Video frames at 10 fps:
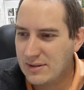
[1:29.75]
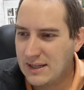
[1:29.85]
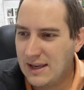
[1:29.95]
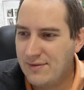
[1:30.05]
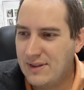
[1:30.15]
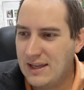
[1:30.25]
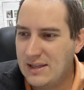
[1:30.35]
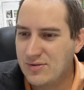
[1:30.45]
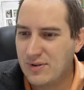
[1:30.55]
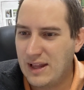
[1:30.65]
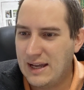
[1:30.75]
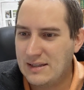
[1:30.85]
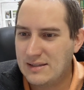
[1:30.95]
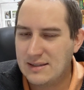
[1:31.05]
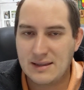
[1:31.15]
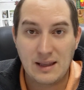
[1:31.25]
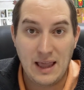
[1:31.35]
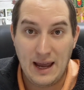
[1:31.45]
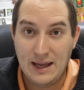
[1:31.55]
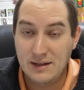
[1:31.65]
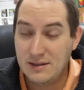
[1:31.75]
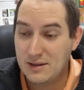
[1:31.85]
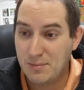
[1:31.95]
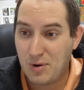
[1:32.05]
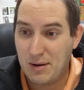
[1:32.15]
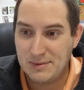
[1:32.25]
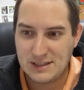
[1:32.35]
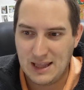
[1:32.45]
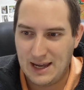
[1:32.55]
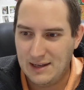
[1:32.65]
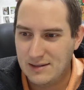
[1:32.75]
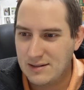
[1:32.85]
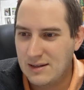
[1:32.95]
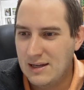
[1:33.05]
to give the Israelites the land, the promised land.